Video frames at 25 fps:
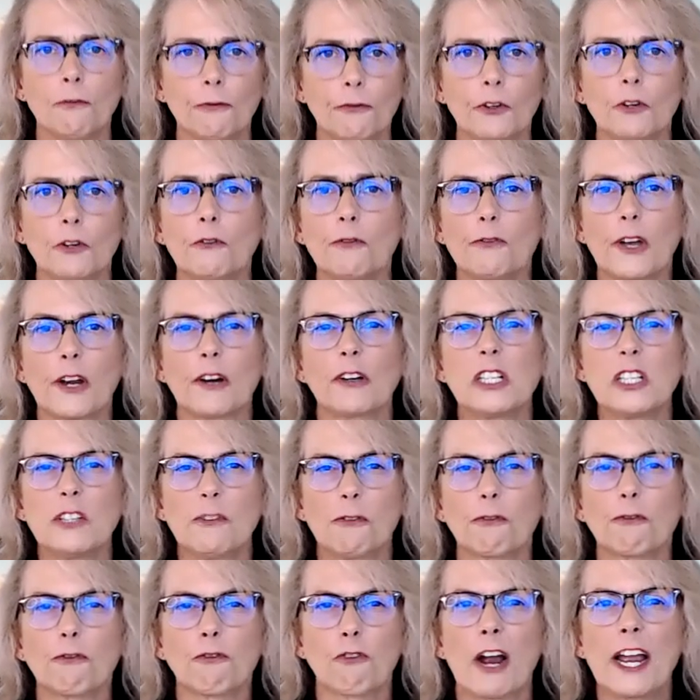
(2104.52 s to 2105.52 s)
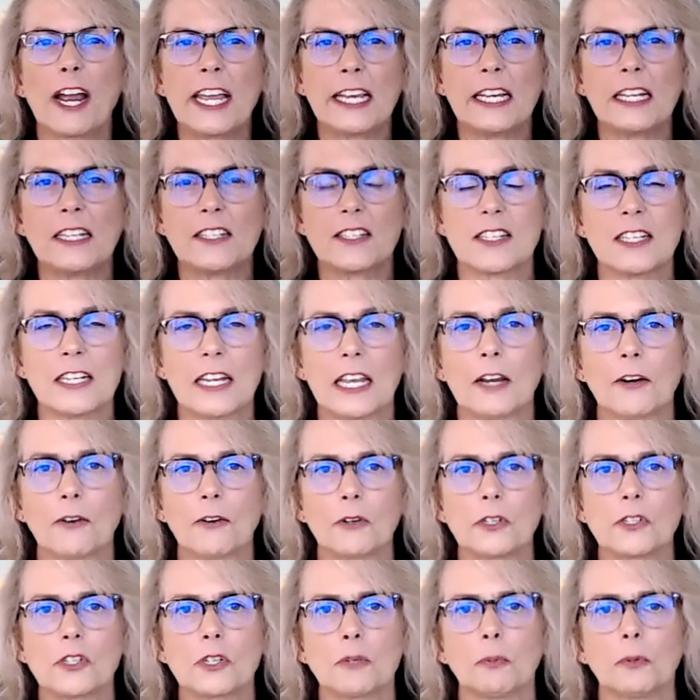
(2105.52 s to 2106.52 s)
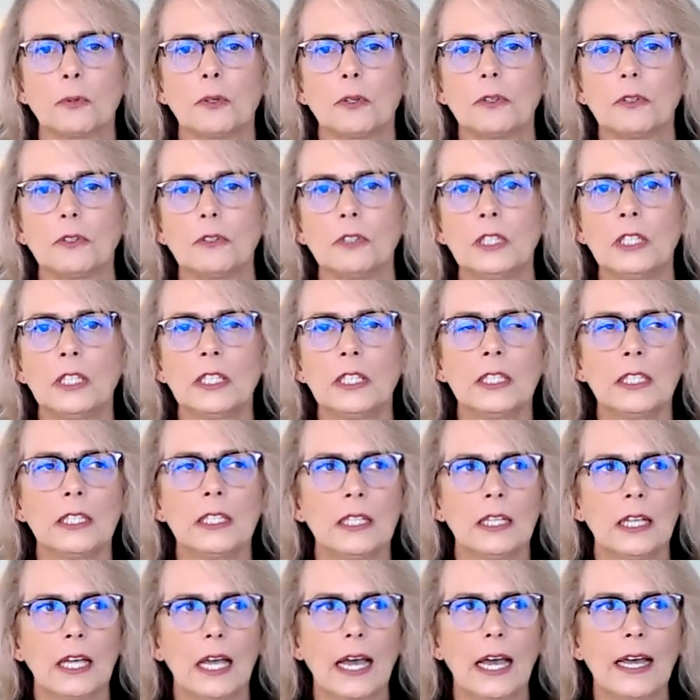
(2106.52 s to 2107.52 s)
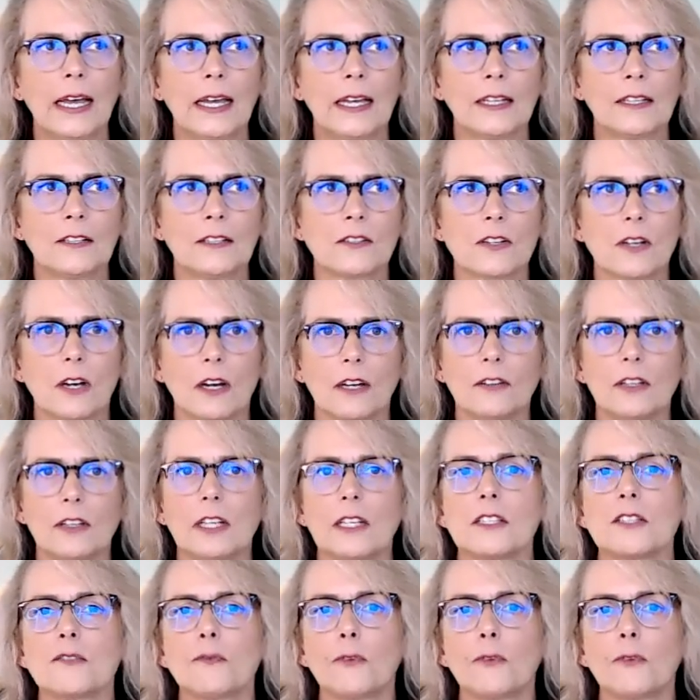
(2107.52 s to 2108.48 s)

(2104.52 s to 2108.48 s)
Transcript: very frayed and irritable. And I think it's very